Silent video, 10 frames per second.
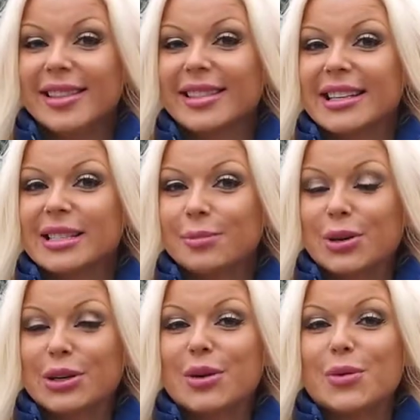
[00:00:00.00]
This
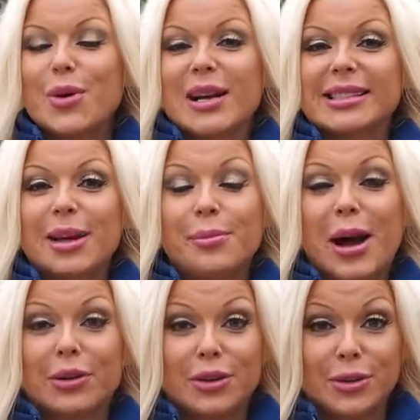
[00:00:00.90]
book was
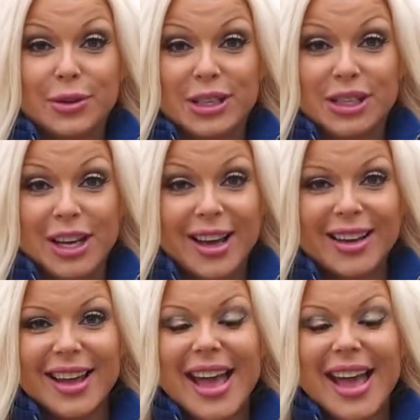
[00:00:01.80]
about Krishna